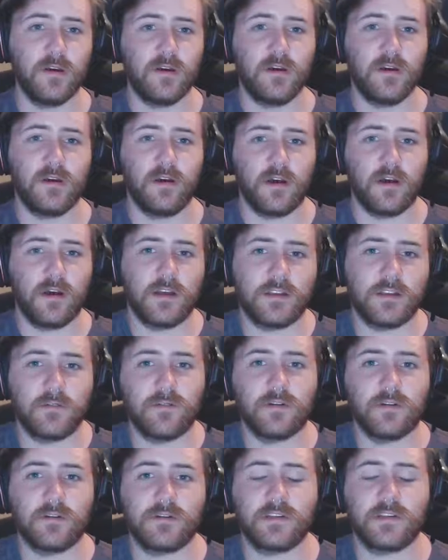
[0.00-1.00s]
It's
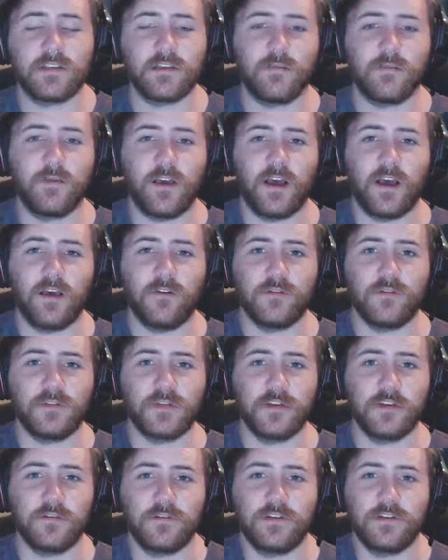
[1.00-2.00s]
personally what I always
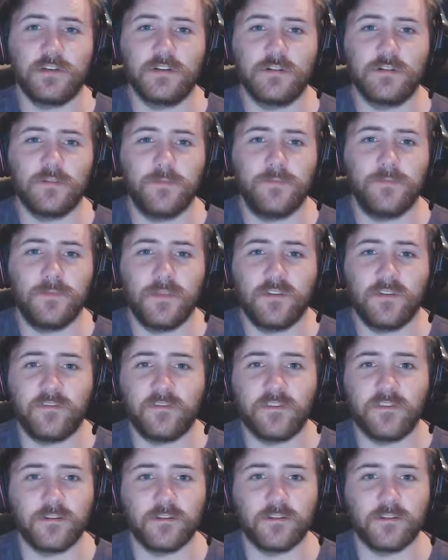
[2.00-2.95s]
go to for